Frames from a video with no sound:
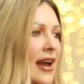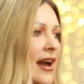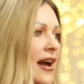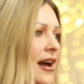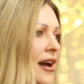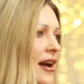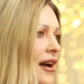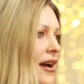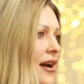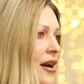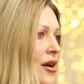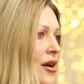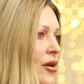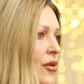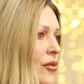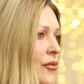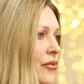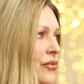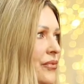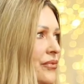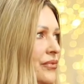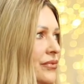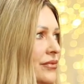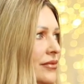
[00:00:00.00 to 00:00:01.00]

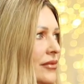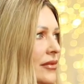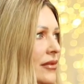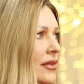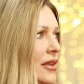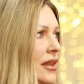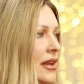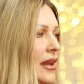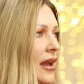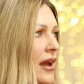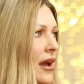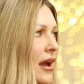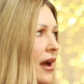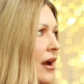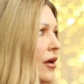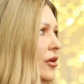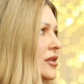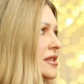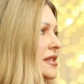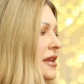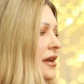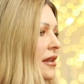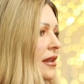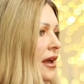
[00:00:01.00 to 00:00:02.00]
Um, yeah, I
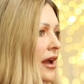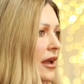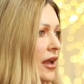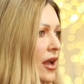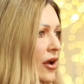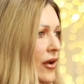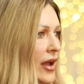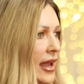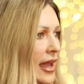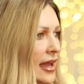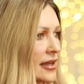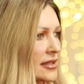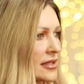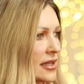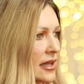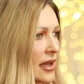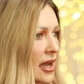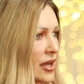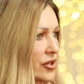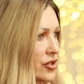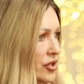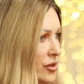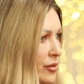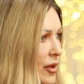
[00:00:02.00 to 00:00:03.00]
also like going out to the
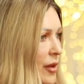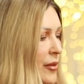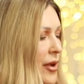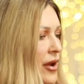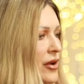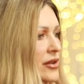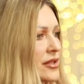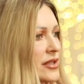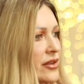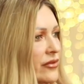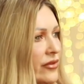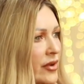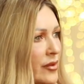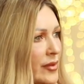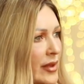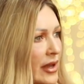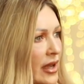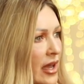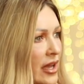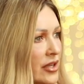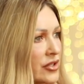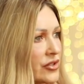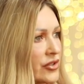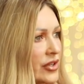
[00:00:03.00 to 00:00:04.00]
country. My parents are from the
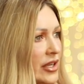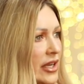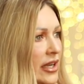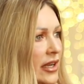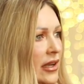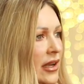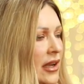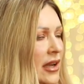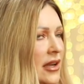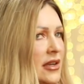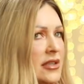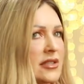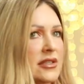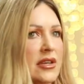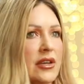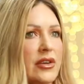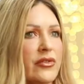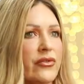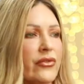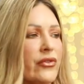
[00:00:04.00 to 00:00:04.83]
country, mm-hmm. so from?